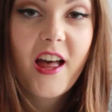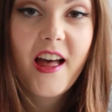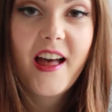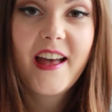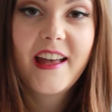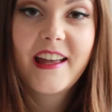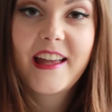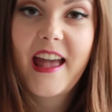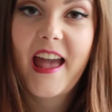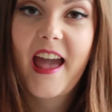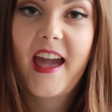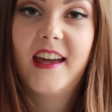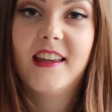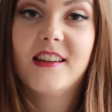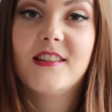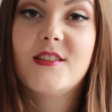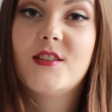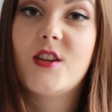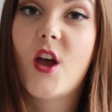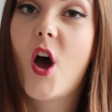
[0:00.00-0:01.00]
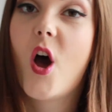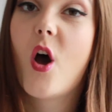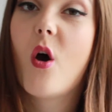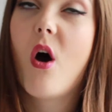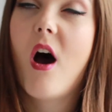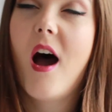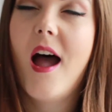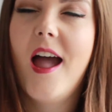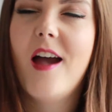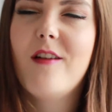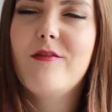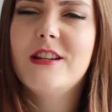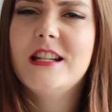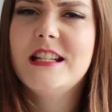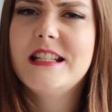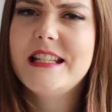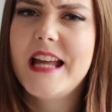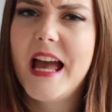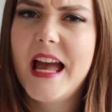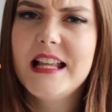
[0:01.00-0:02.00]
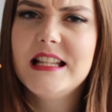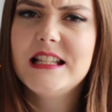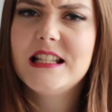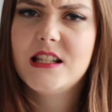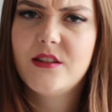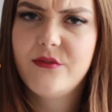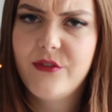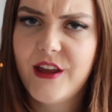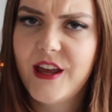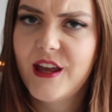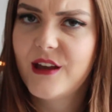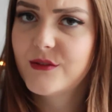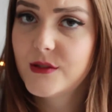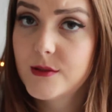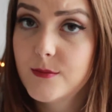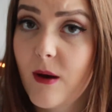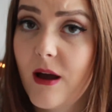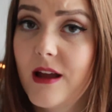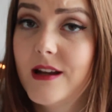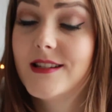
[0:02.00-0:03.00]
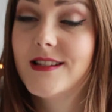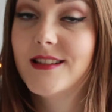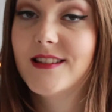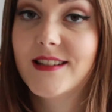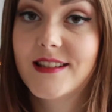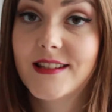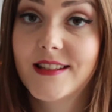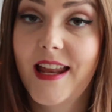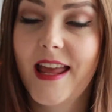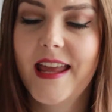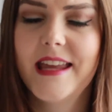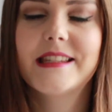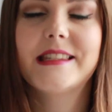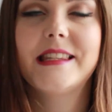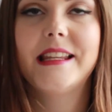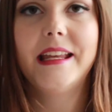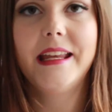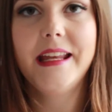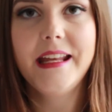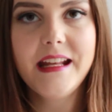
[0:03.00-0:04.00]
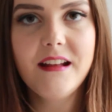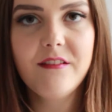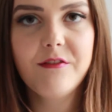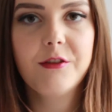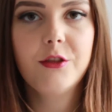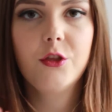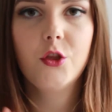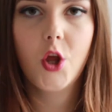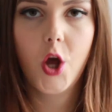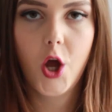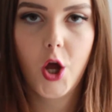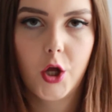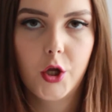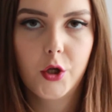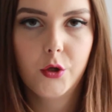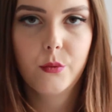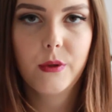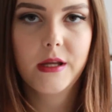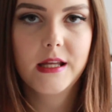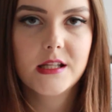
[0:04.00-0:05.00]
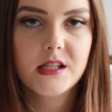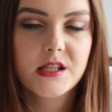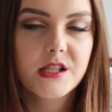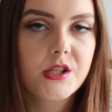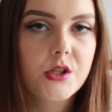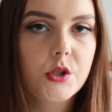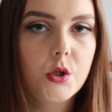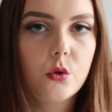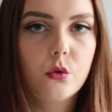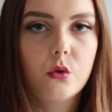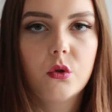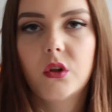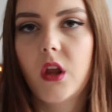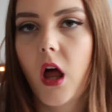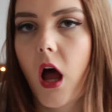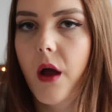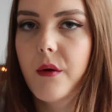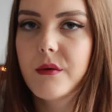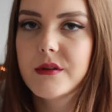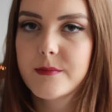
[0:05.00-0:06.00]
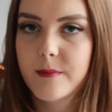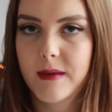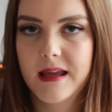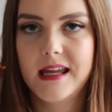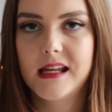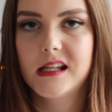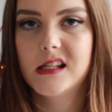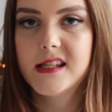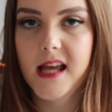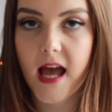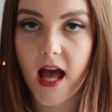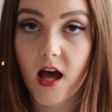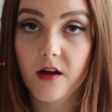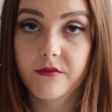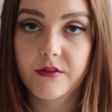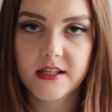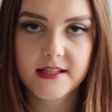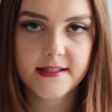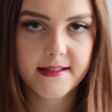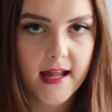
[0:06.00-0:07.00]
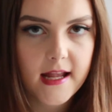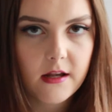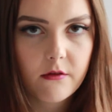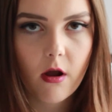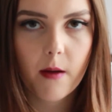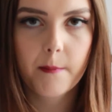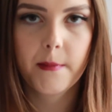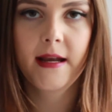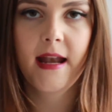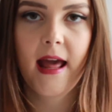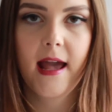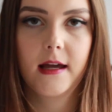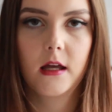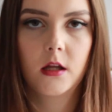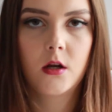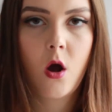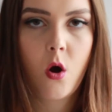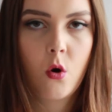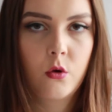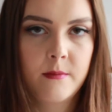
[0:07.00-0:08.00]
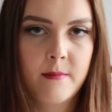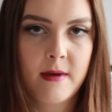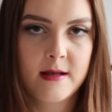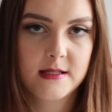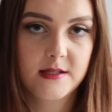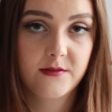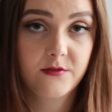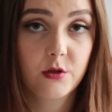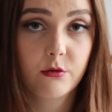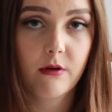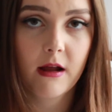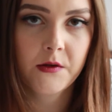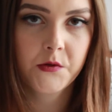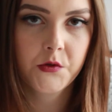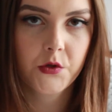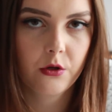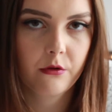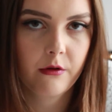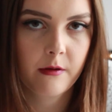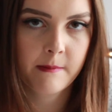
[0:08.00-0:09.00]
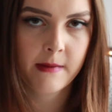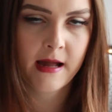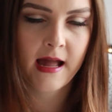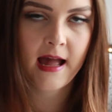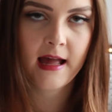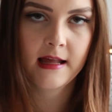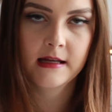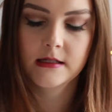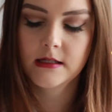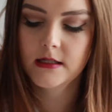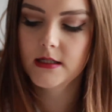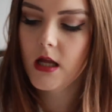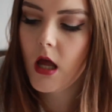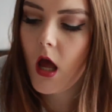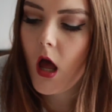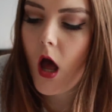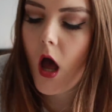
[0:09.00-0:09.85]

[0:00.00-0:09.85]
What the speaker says: Okay, so I have an intense fear of spiders and snakes, even though in school I was made to have a snake around my neck and hold a massive tarantula in my hand.